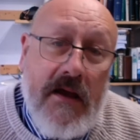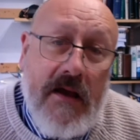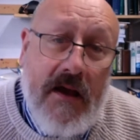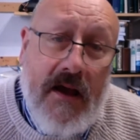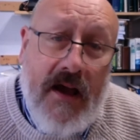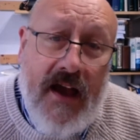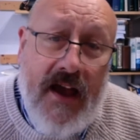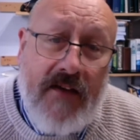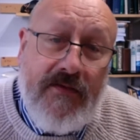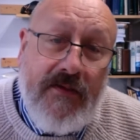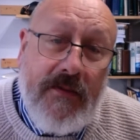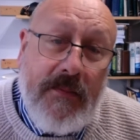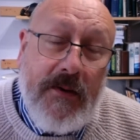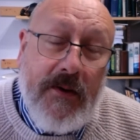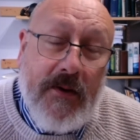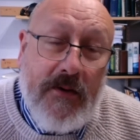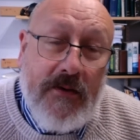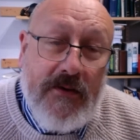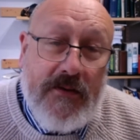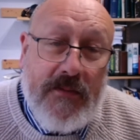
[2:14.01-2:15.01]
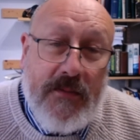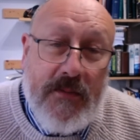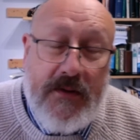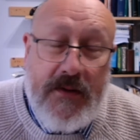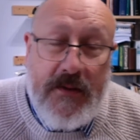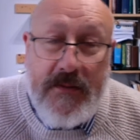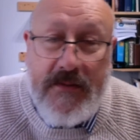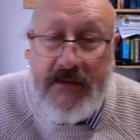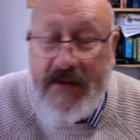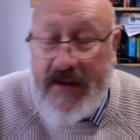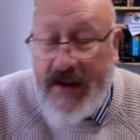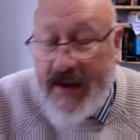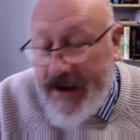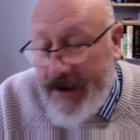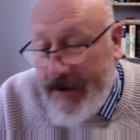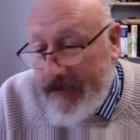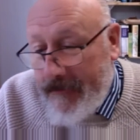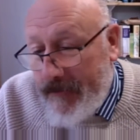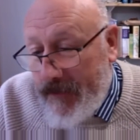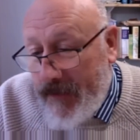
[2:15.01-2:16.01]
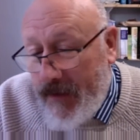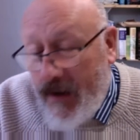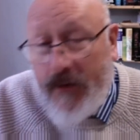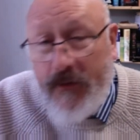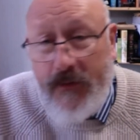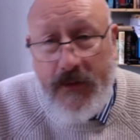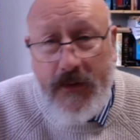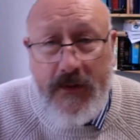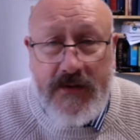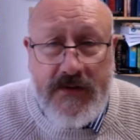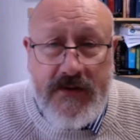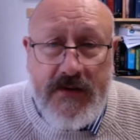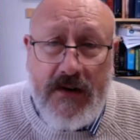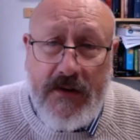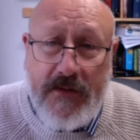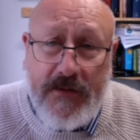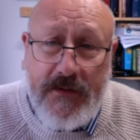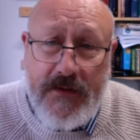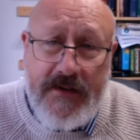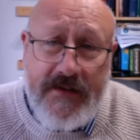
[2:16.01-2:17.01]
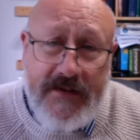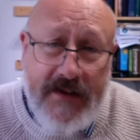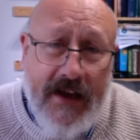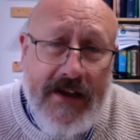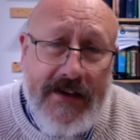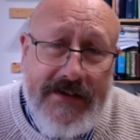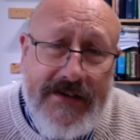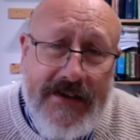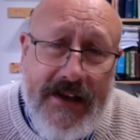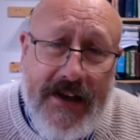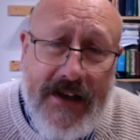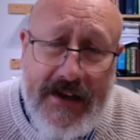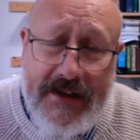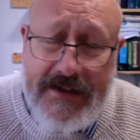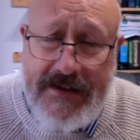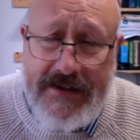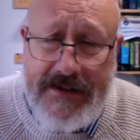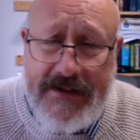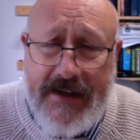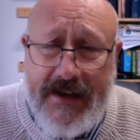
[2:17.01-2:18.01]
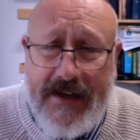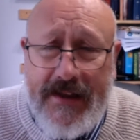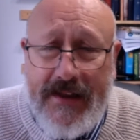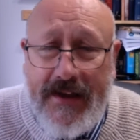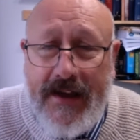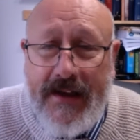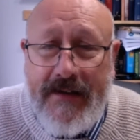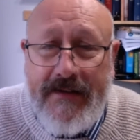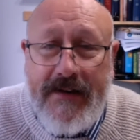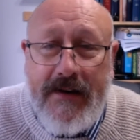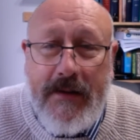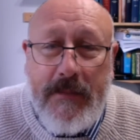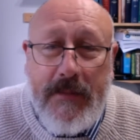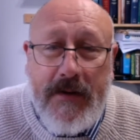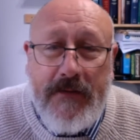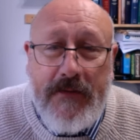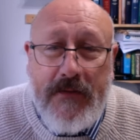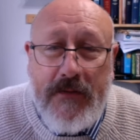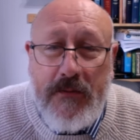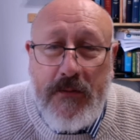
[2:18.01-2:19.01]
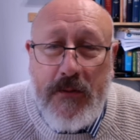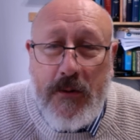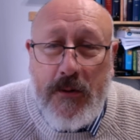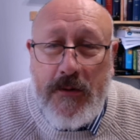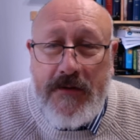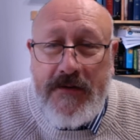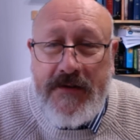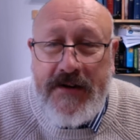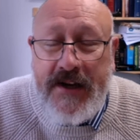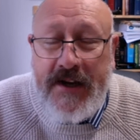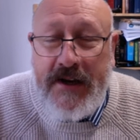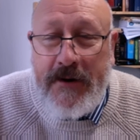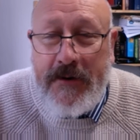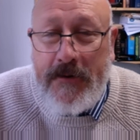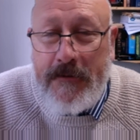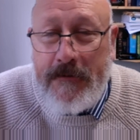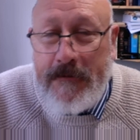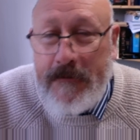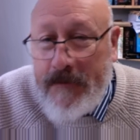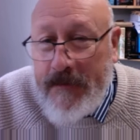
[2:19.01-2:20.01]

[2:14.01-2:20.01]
I have to be honest with you and say, I feel sorry for the tax collectors here. They're getting a bit of a raw deal.